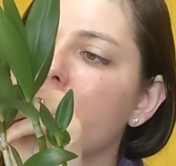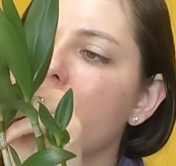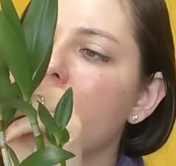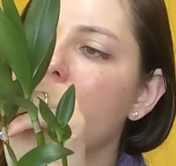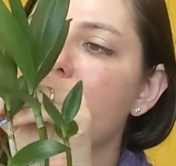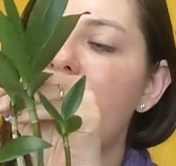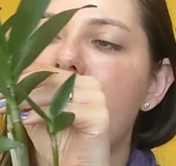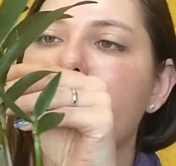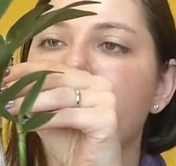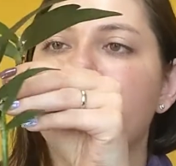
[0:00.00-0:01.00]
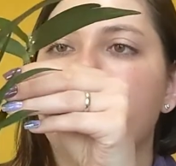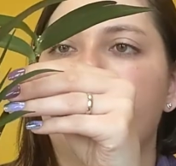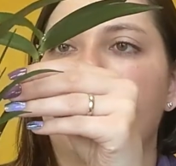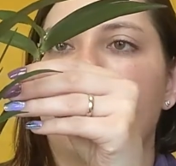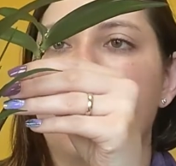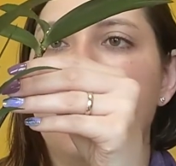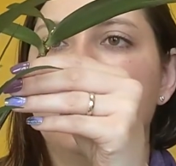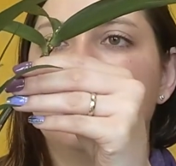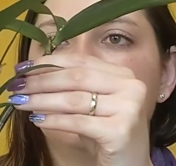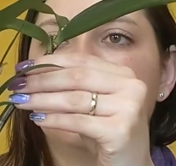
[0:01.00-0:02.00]
you know, they haven't really
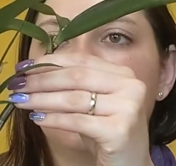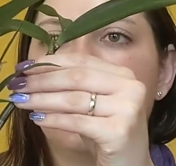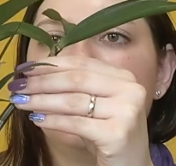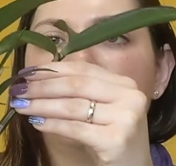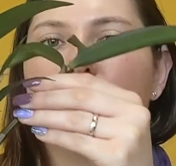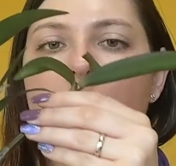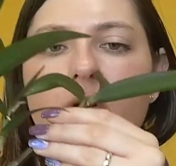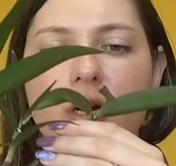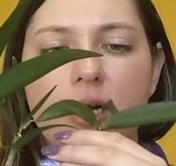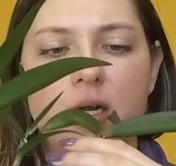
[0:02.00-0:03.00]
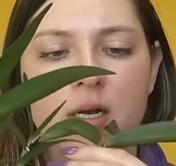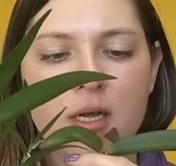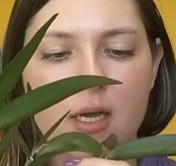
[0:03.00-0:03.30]
progressed anymore.